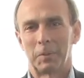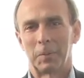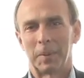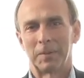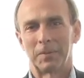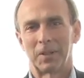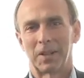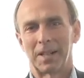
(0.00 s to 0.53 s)

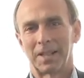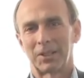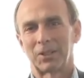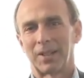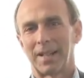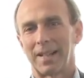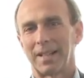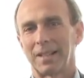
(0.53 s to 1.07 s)
been very
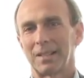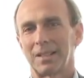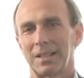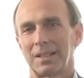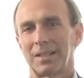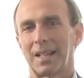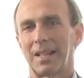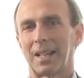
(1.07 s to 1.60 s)

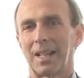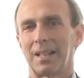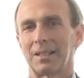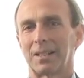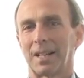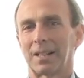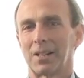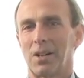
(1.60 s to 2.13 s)
exciting
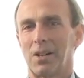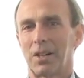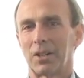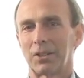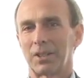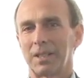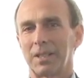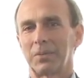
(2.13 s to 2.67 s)
taking
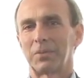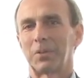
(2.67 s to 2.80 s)
technology